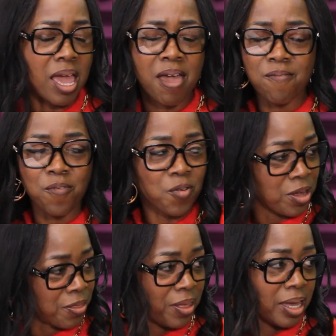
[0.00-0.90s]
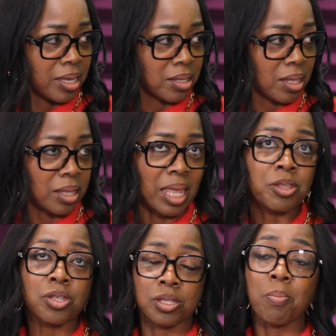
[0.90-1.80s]
Everything.
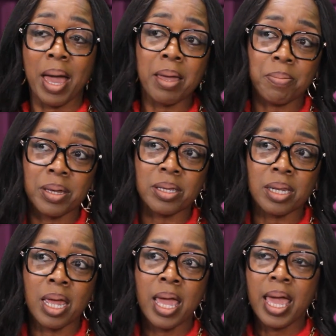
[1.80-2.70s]
That's just my opinion,